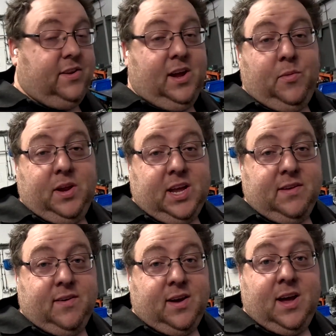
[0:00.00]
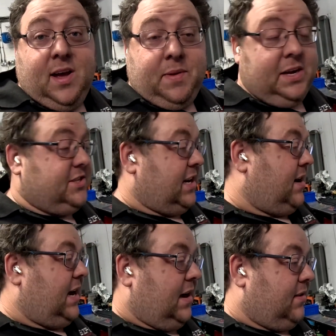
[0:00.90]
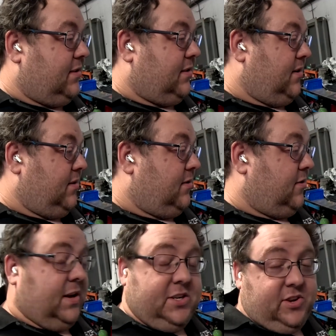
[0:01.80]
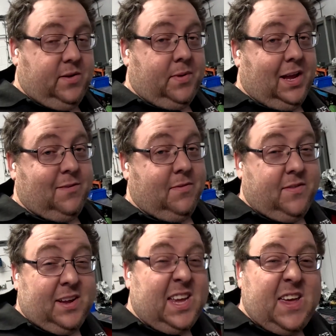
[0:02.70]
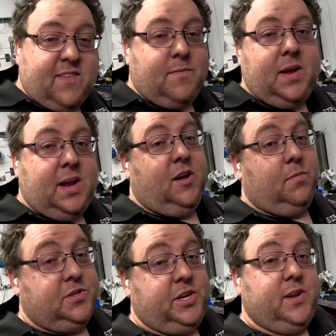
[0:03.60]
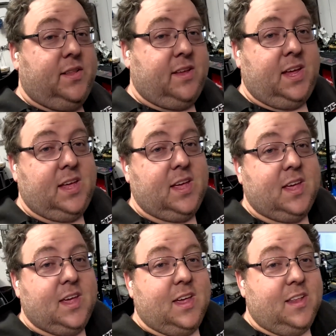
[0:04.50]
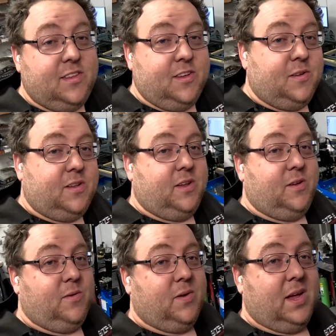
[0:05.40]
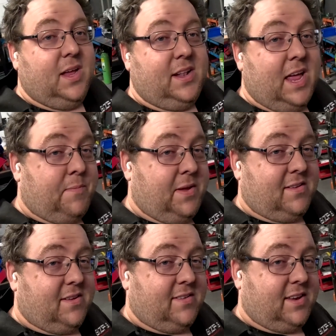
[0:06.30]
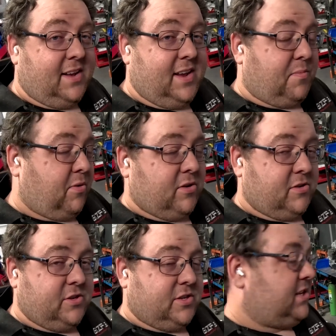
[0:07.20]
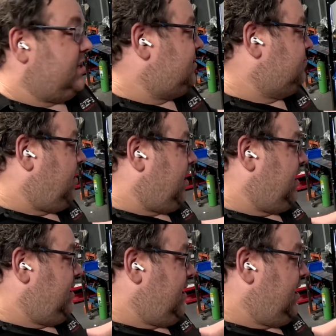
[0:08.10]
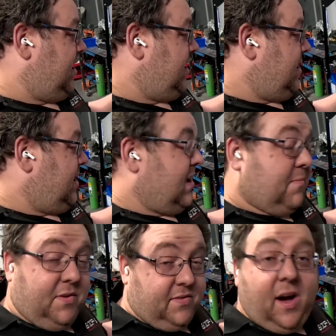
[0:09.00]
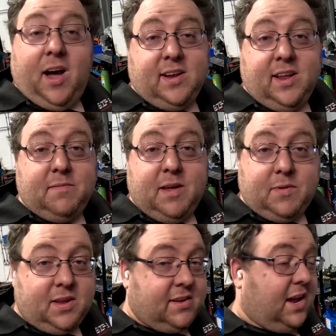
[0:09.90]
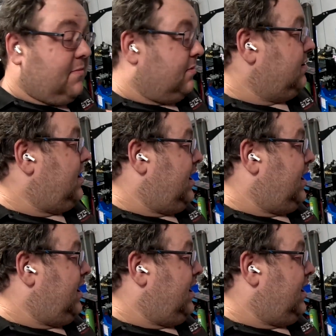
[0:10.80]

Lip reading: I want to give a big shout out to Extreme Plasma for giving me the opportunity to do their business and their product justice by providing me with this table.